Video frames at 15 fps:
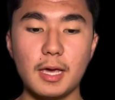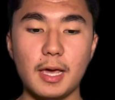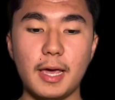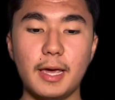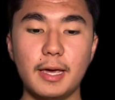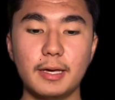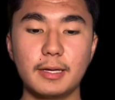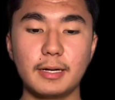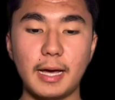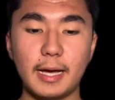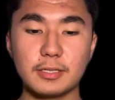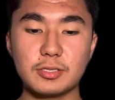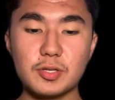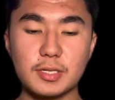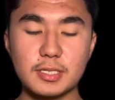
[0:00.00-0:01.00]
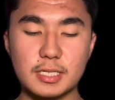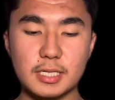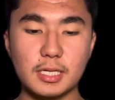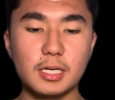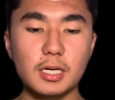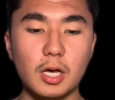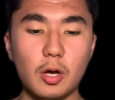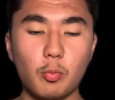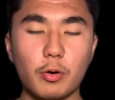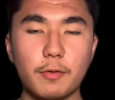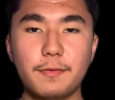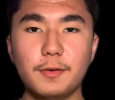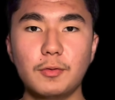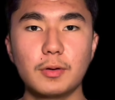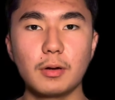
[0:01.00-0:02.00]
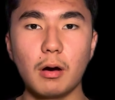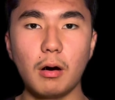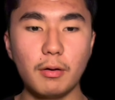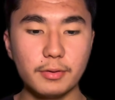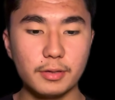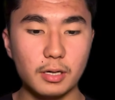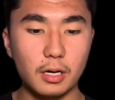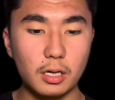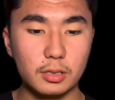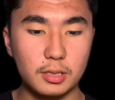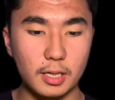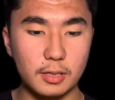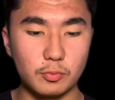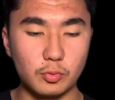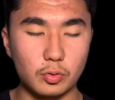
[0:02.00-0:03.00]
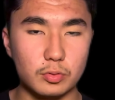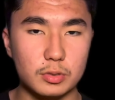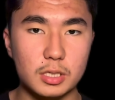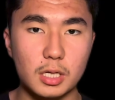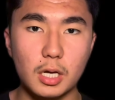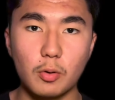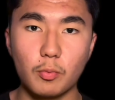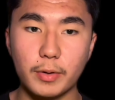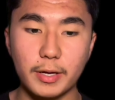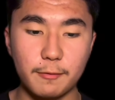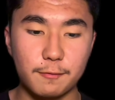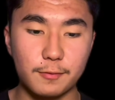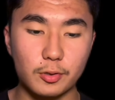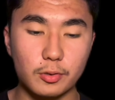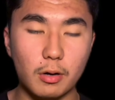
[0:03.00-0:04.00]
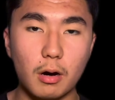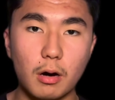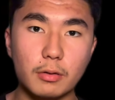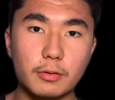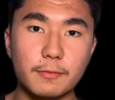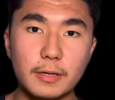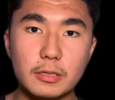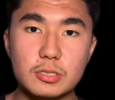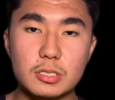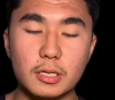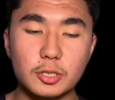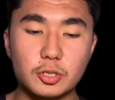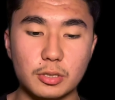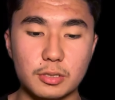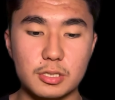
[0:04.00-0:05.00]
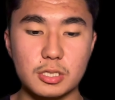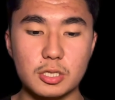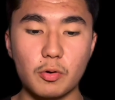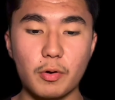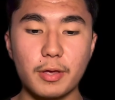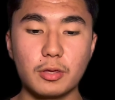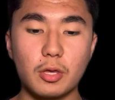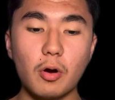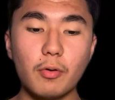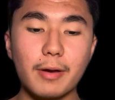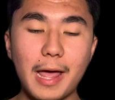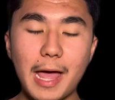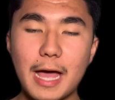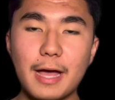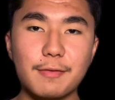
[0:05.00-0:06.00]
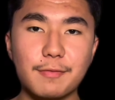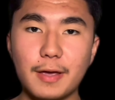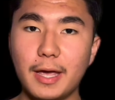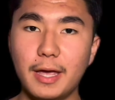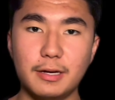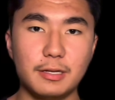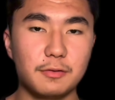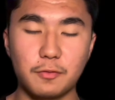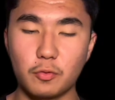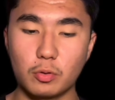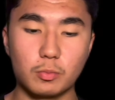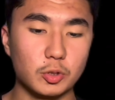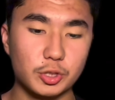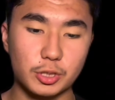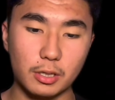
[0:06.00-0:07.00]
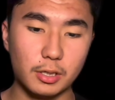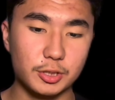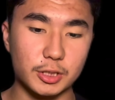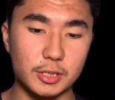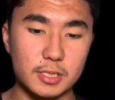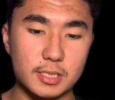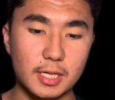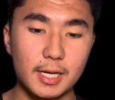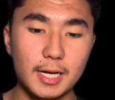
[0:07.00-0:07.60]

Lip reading: And as you can see, we're filling all the octet rules. We filled all the valence electrons, so we don't have any formal charges.